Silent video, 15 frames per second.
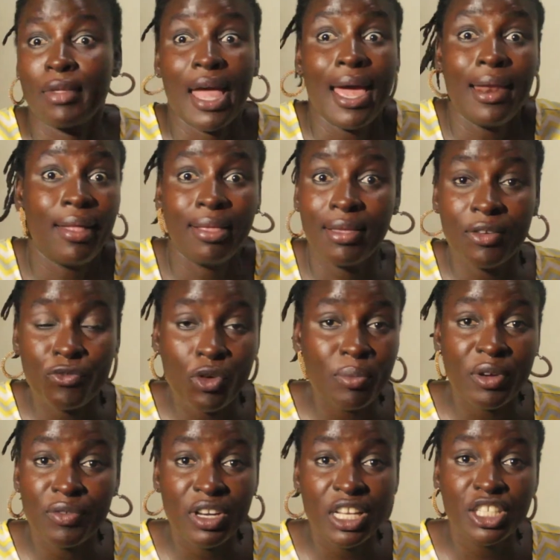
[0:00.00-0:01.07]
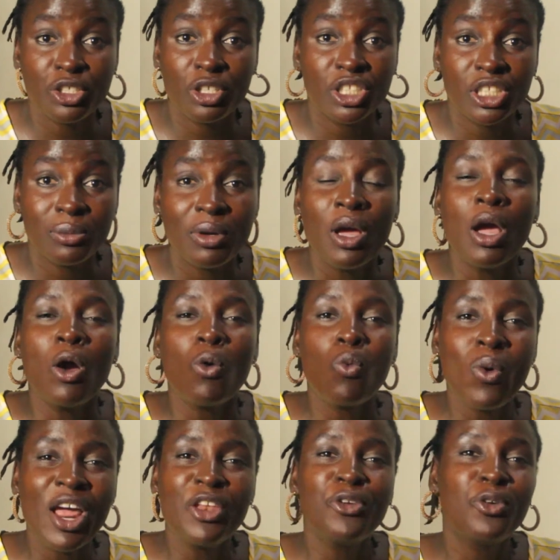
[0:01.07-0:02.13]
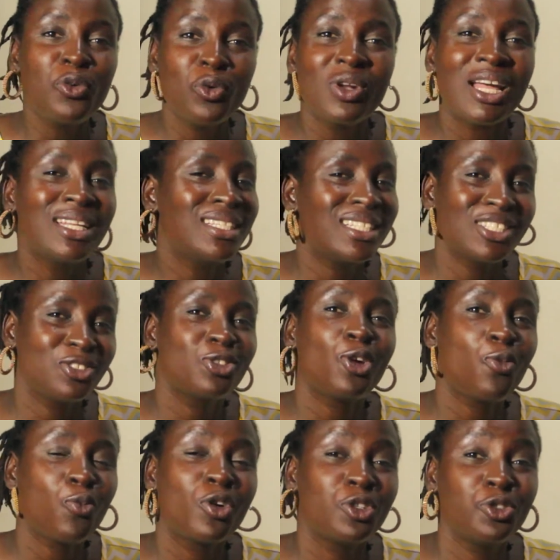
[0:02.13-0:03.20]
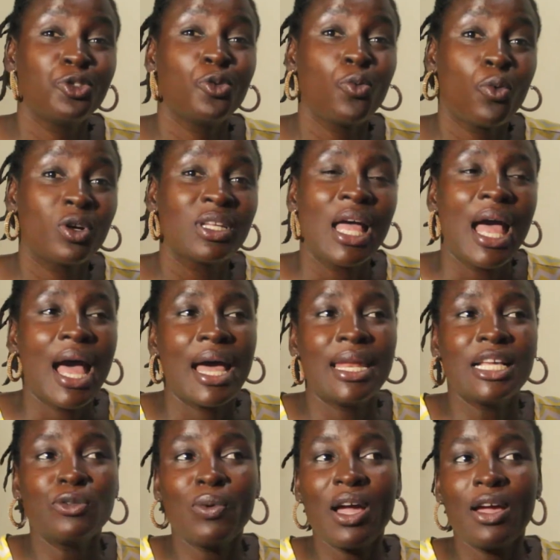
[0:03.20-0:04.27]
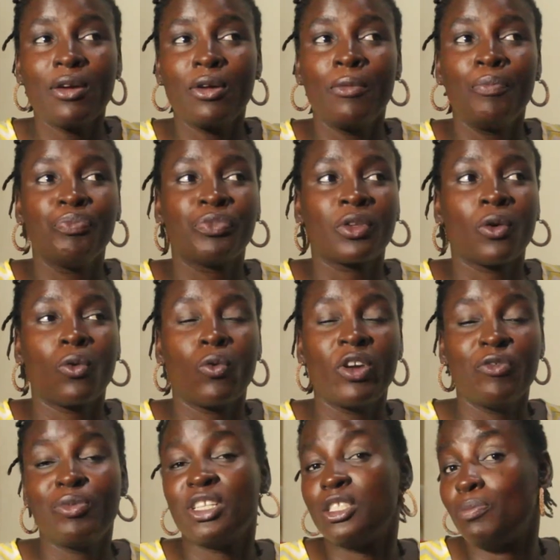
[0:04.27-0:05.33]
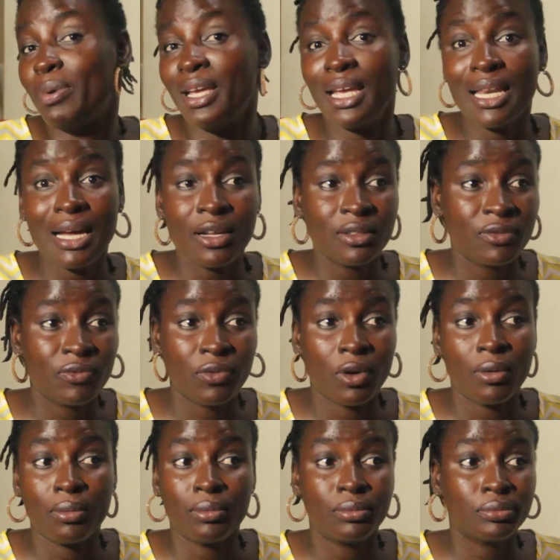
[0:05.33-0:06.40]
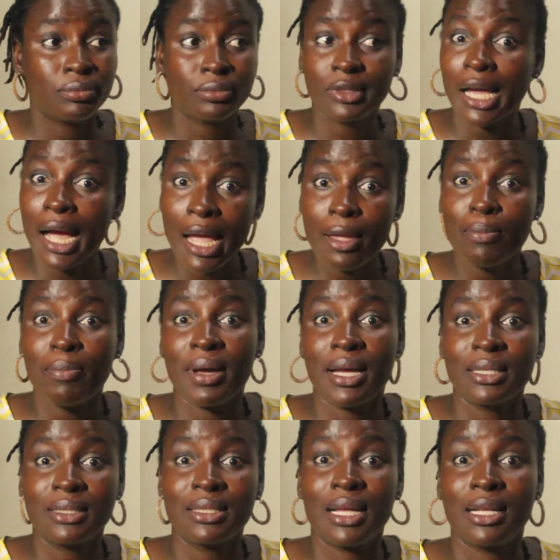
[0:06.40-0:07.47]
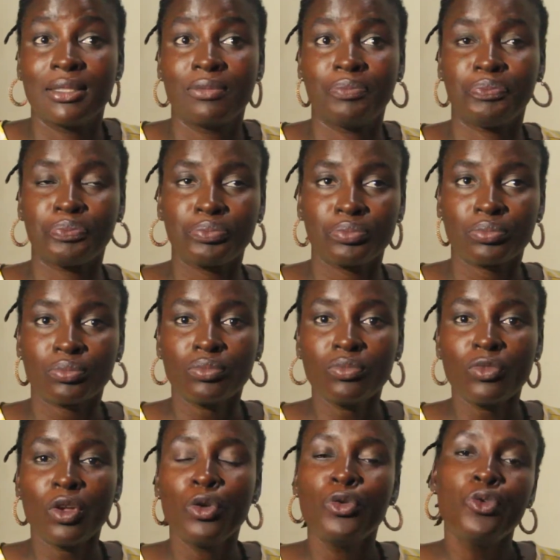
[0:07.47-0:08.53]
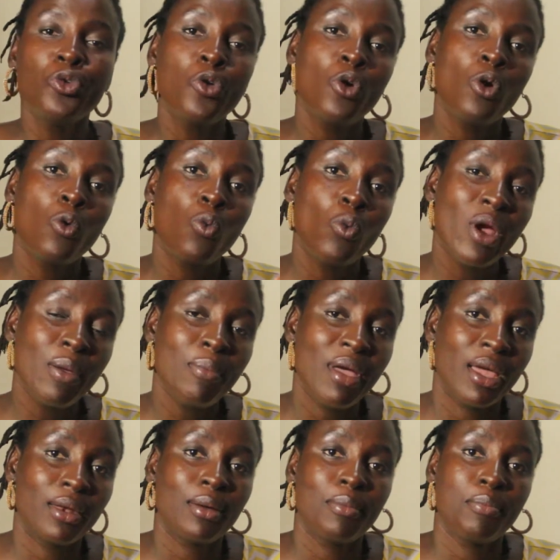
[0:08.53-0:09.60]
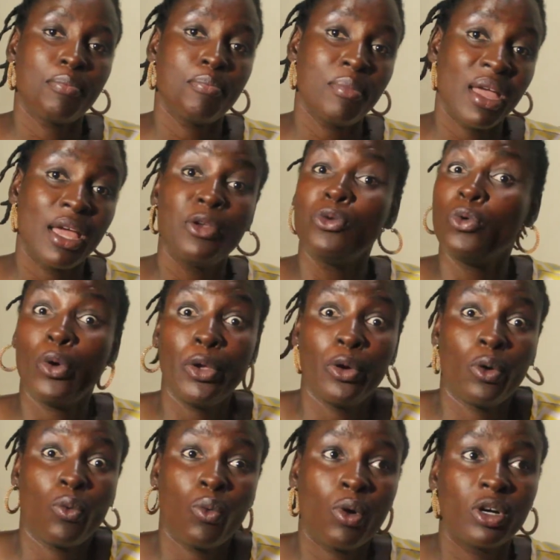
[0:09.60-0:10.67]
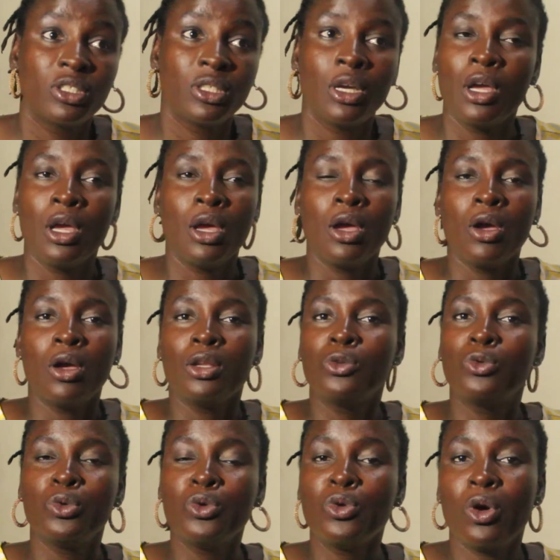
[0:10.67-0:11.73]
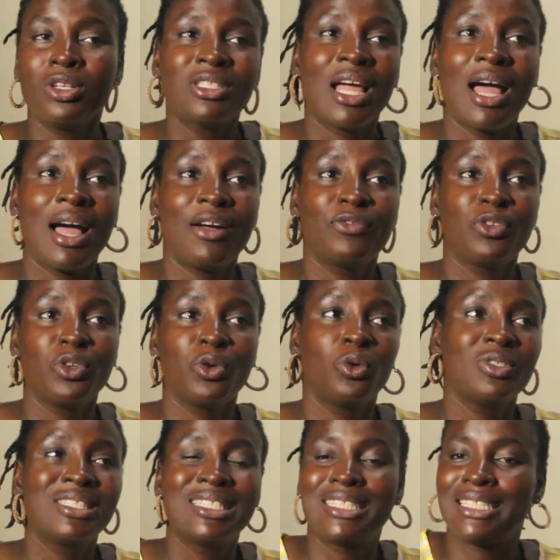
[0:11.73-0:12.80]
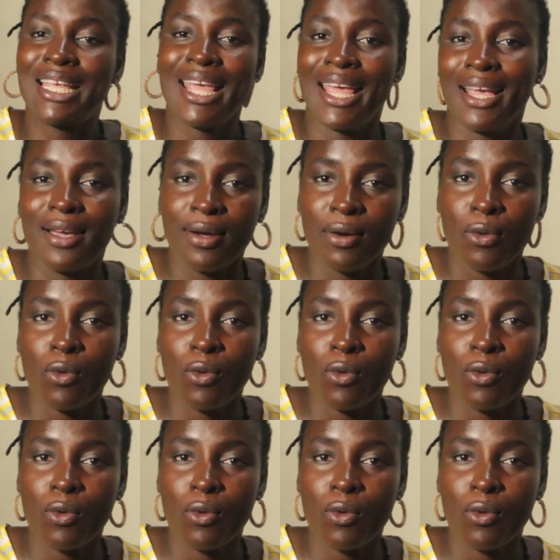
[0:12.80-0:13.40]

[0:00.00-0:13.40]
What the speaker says: anything from a relationship when you know that this is not what you want. And that's why we've been speaking out from time past that women, men, know your worth. Do not have to, you know, take